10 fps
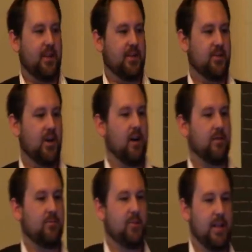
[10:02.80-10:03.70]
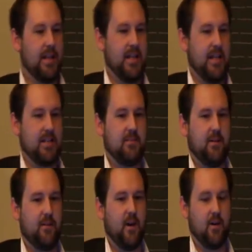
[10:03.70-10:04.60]
with this style, it really needs to
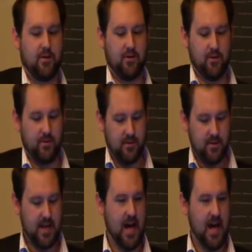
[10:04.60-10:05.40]
be focused on